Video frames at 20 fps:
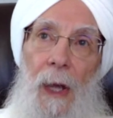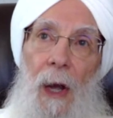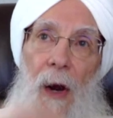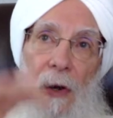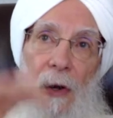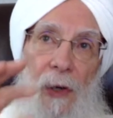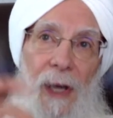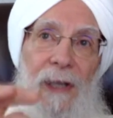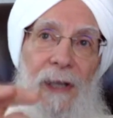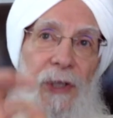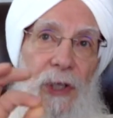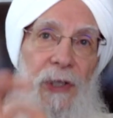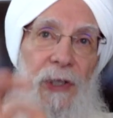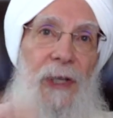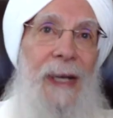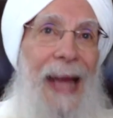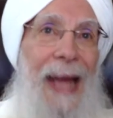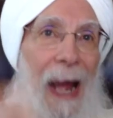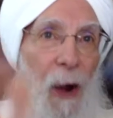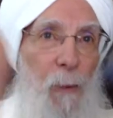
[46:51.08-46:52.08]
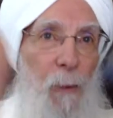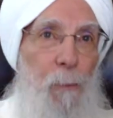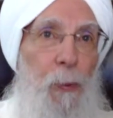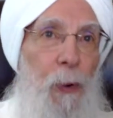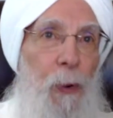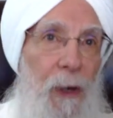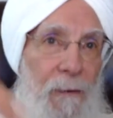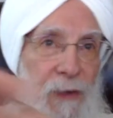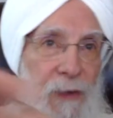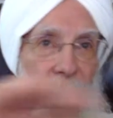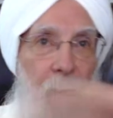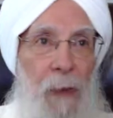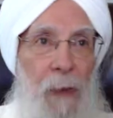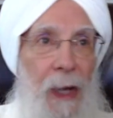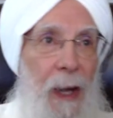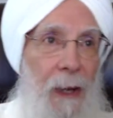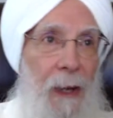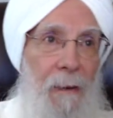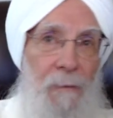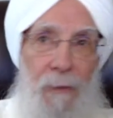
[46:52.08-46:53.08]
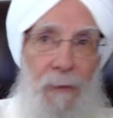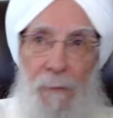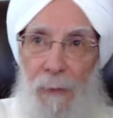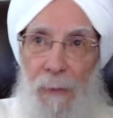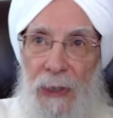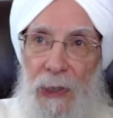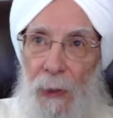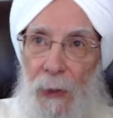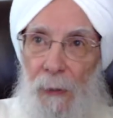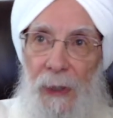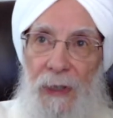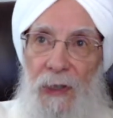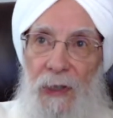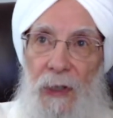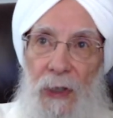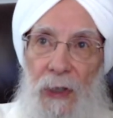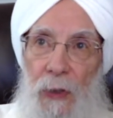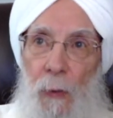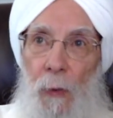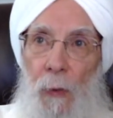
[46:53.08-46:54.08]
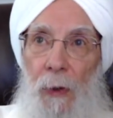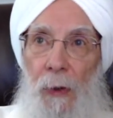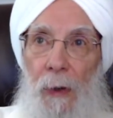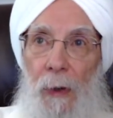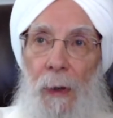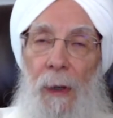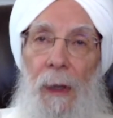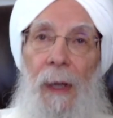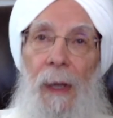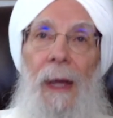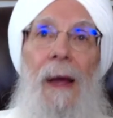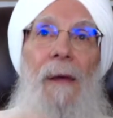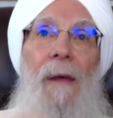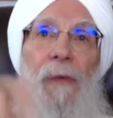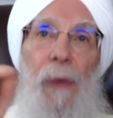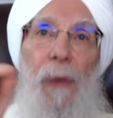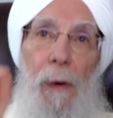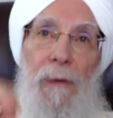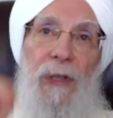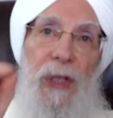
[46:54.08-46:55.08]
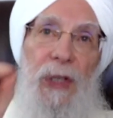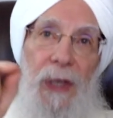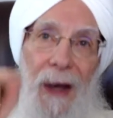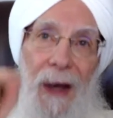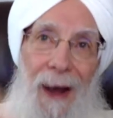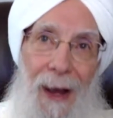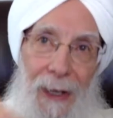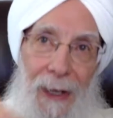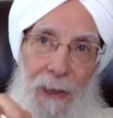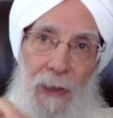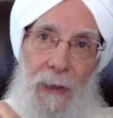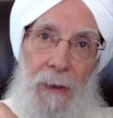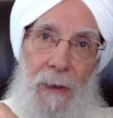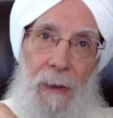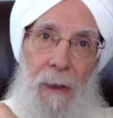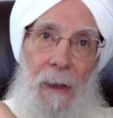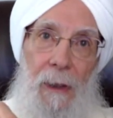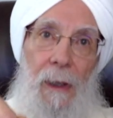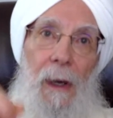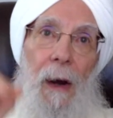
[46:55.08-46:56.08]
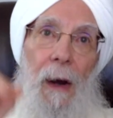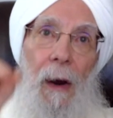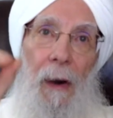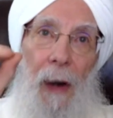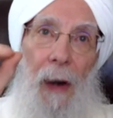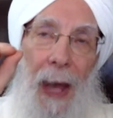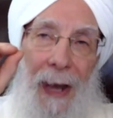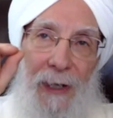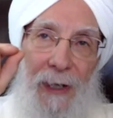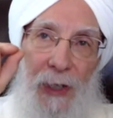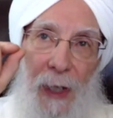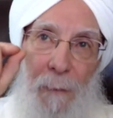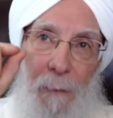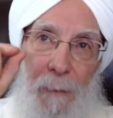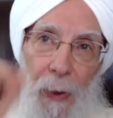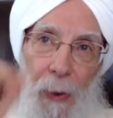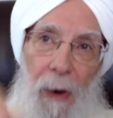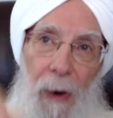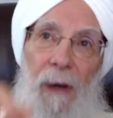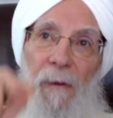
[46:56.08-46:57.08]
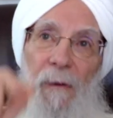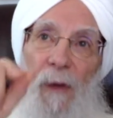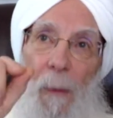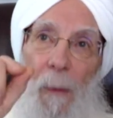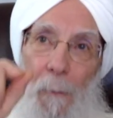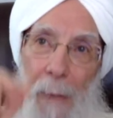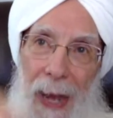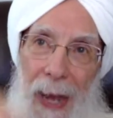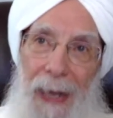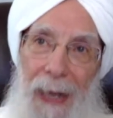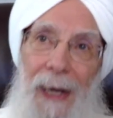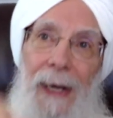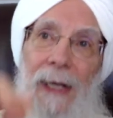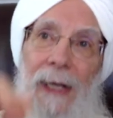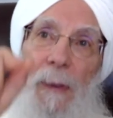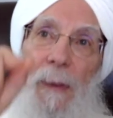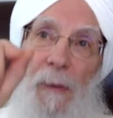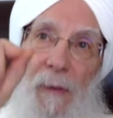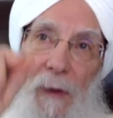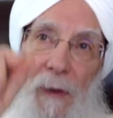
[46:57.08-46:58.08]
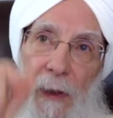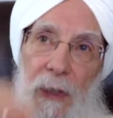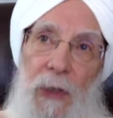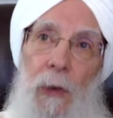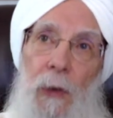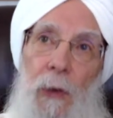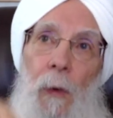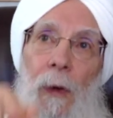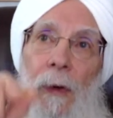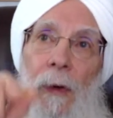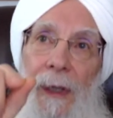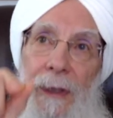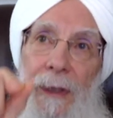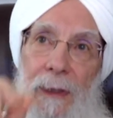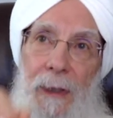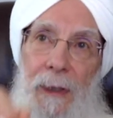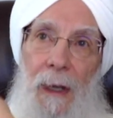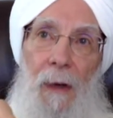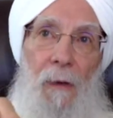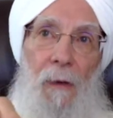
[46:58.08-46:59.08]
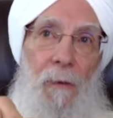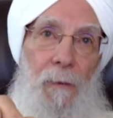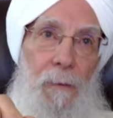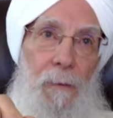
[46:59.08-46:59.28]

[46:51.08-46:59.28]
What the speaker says: are not just an output of some kind of mysterious disorder. Those thoughts are actually part of the mechanism of the disorder itself.